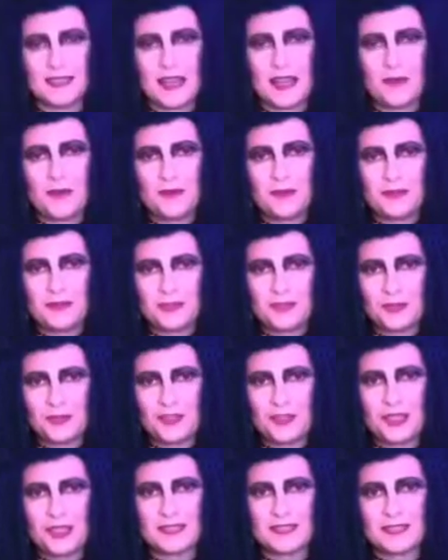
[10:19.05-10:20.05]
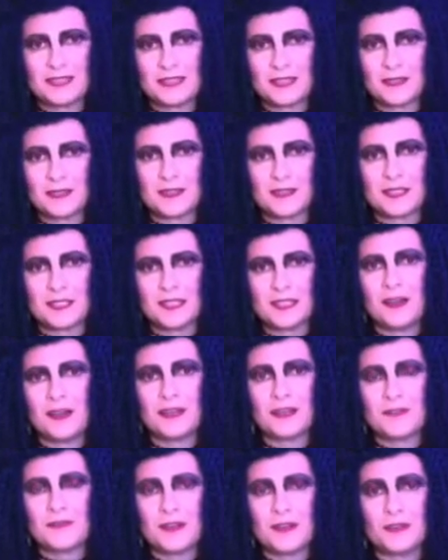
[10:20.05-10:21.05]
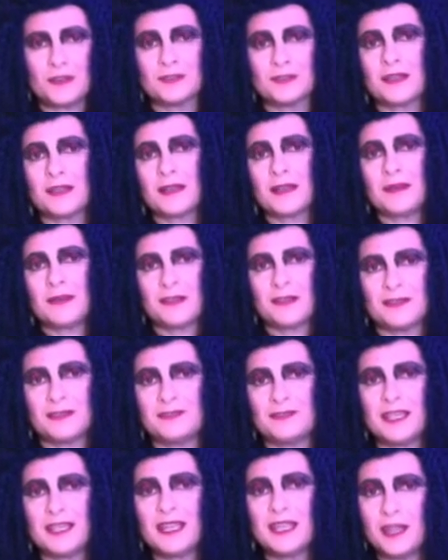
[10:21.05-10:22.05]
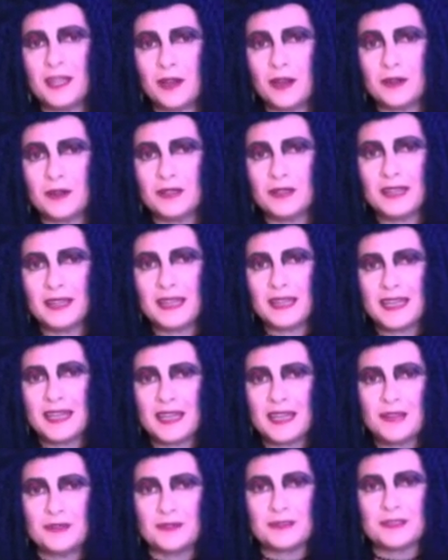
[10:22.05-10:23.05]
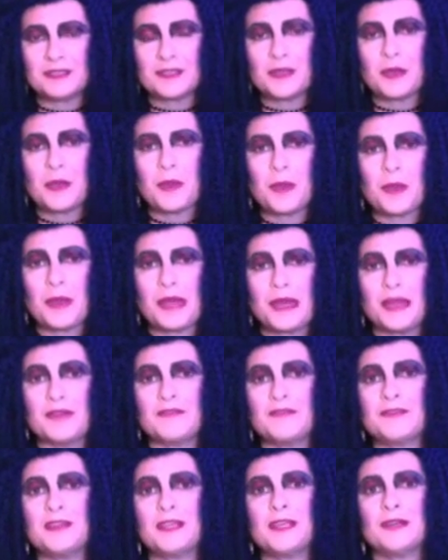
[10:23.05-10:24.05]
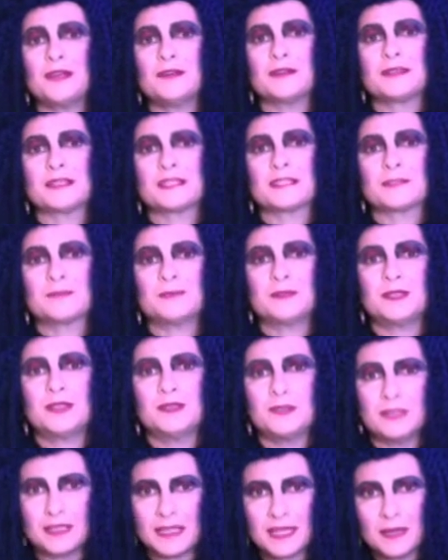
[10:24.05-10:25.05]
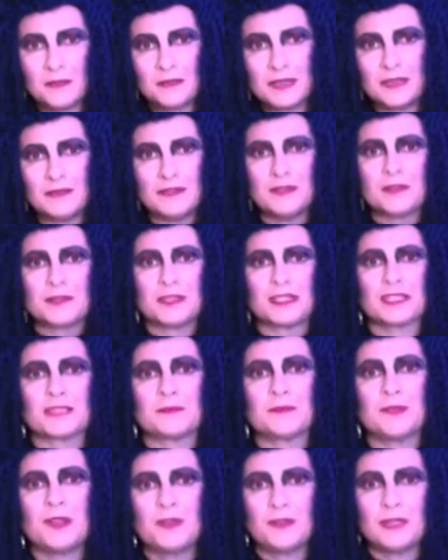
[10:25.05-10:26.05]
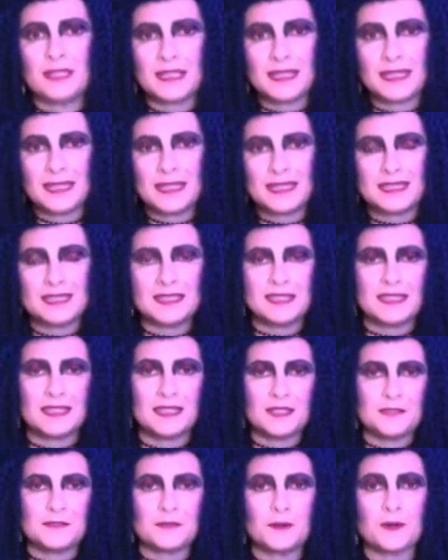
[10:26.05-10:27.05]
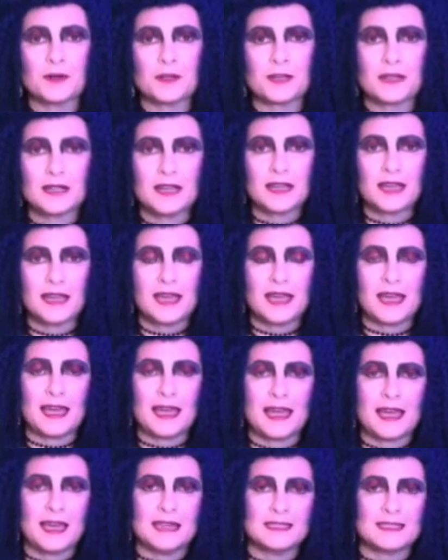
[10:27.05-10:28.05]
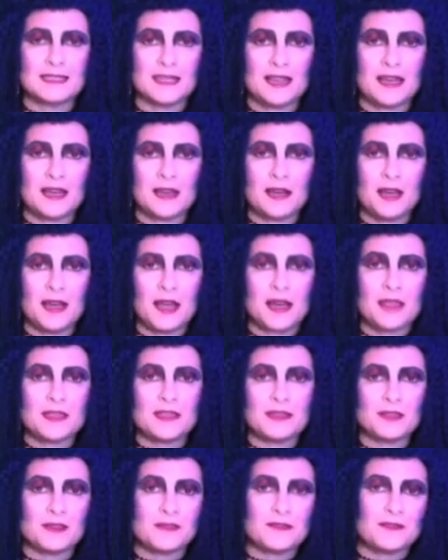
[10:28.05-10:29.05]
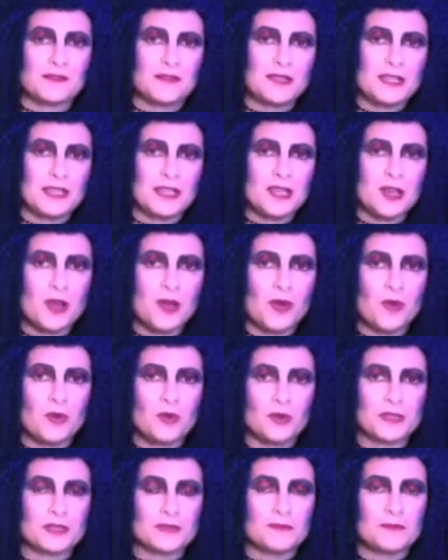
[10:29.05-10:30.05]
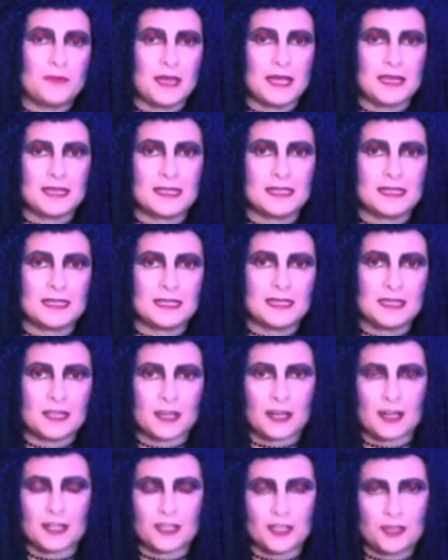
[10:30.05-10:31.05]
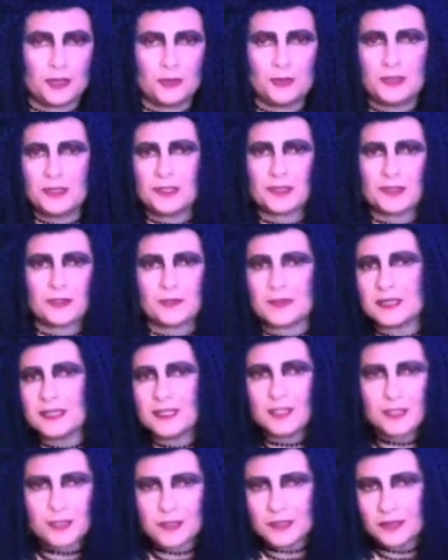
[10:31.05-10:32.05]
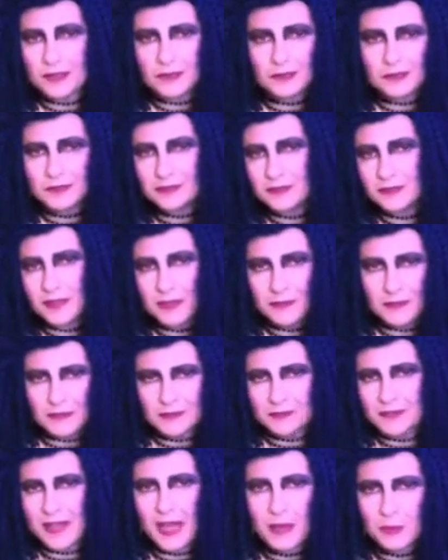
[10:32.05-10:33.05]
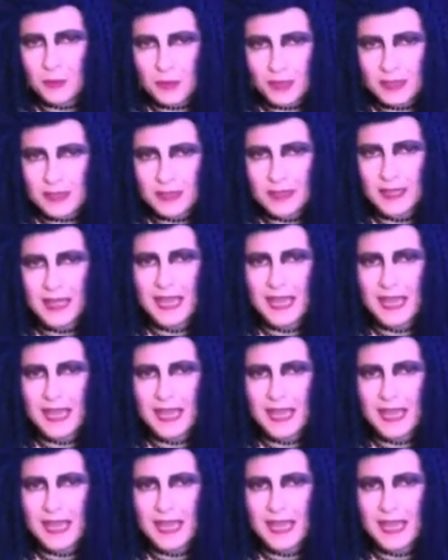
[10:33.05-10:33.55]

I wouldn't do justice to this song if we don't talk about the video. Video was exploding. MTV was exploding in 1984. And the video was basically a cartoonish rendition of a family.